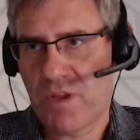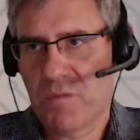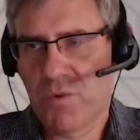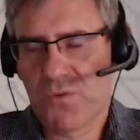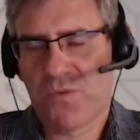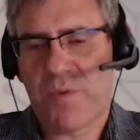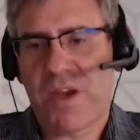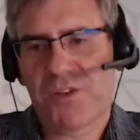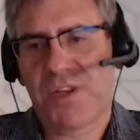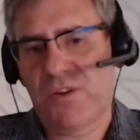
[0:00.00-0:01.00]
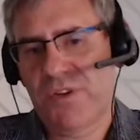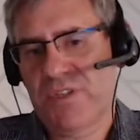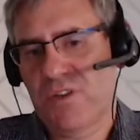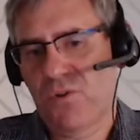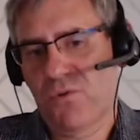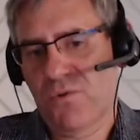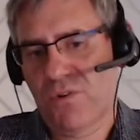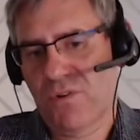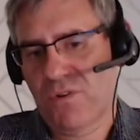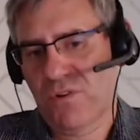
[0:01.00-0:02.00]
in Bluetooth mesh there is no
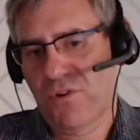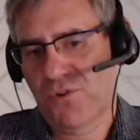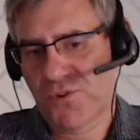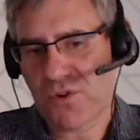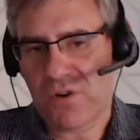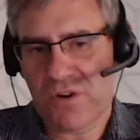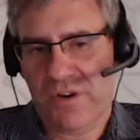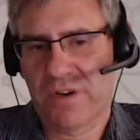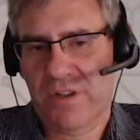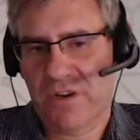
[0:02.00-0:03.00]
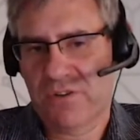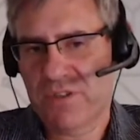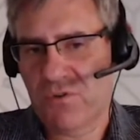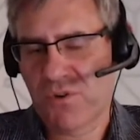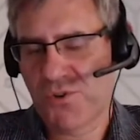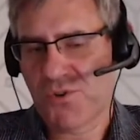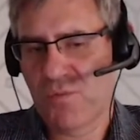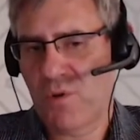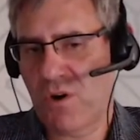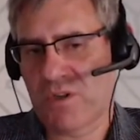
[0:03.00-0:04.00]
controller, there is no control
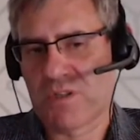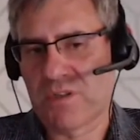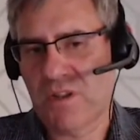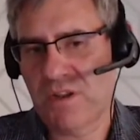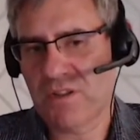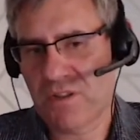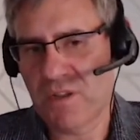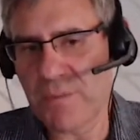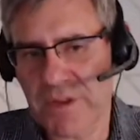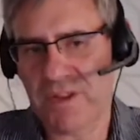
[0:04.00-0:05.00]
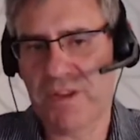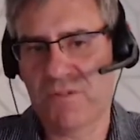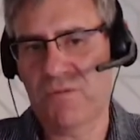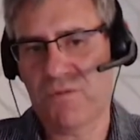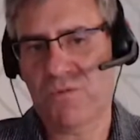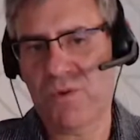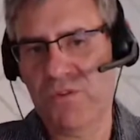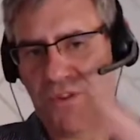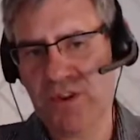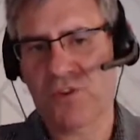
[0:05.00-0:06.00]
box. Like typically when
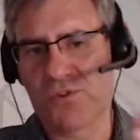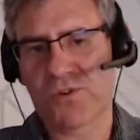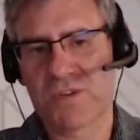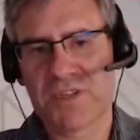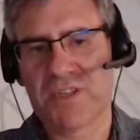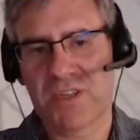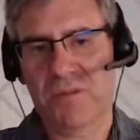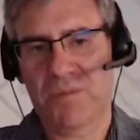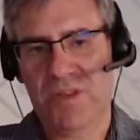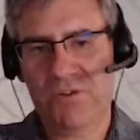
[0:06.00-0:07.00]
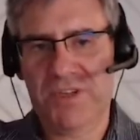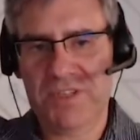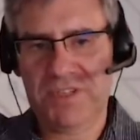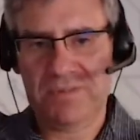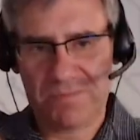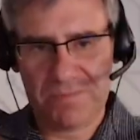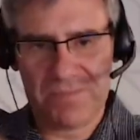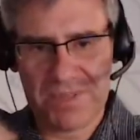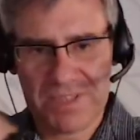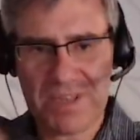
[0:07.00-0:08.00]
you think control system, there is
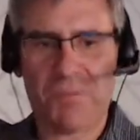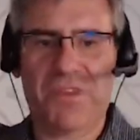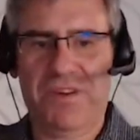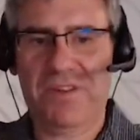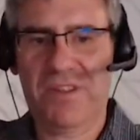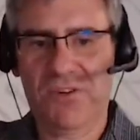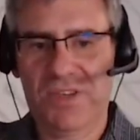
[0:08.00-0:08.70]
something. There